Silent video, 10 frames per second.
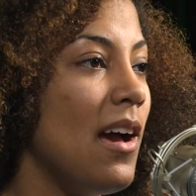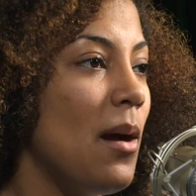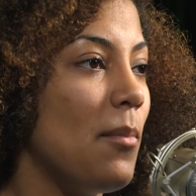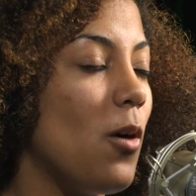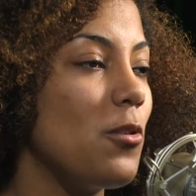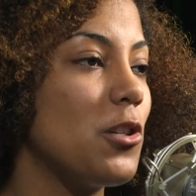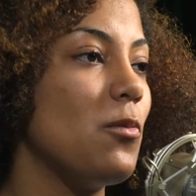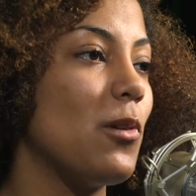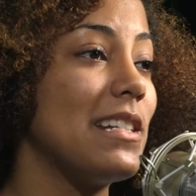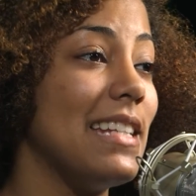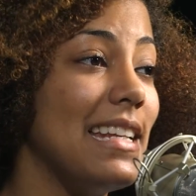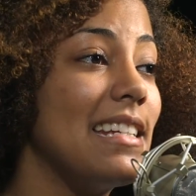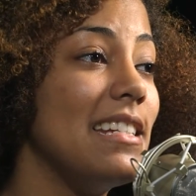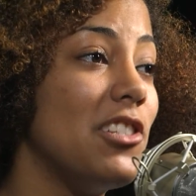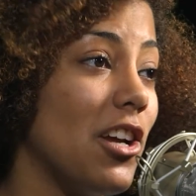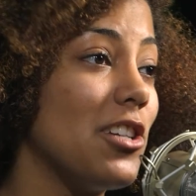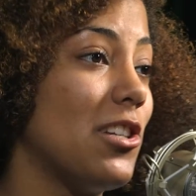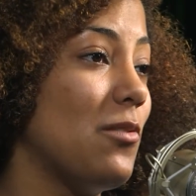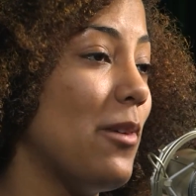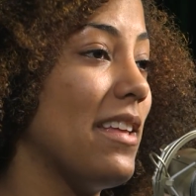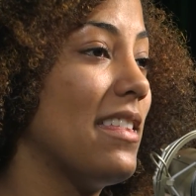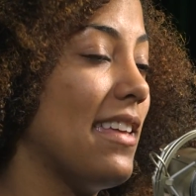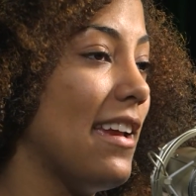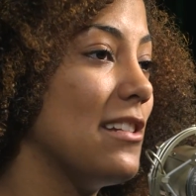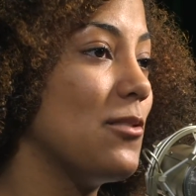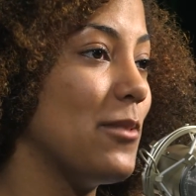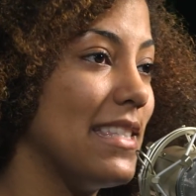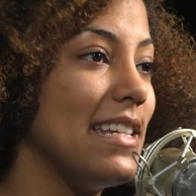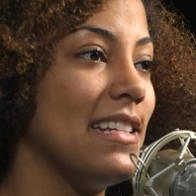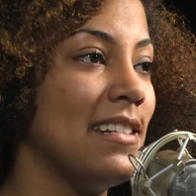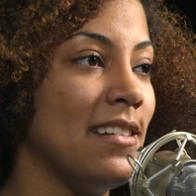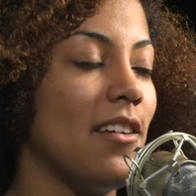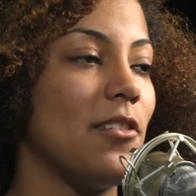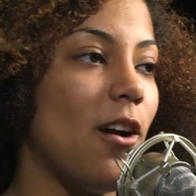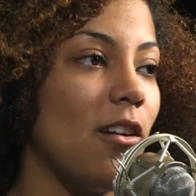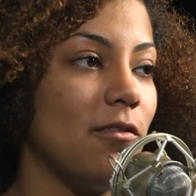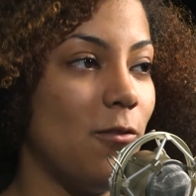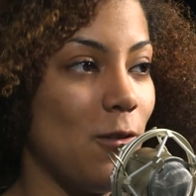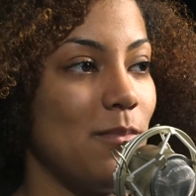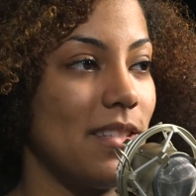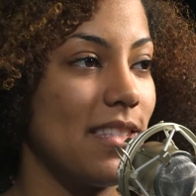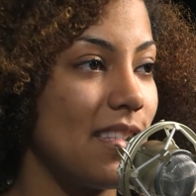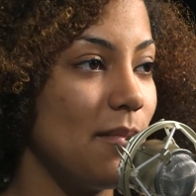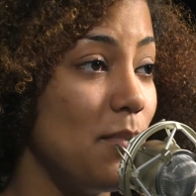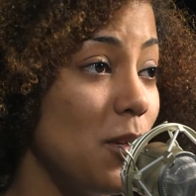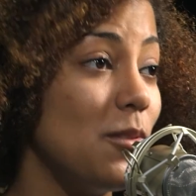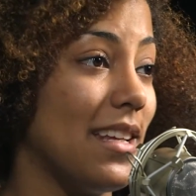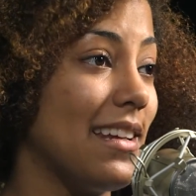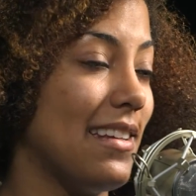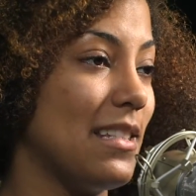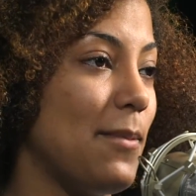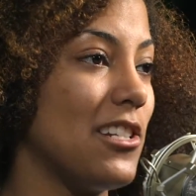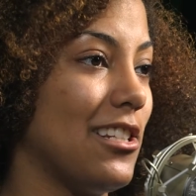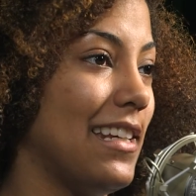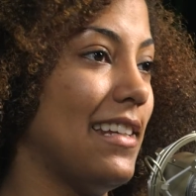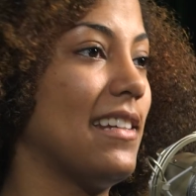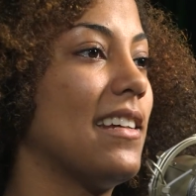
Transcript: Poetry worked in conjunction with and within other art forms, music especially.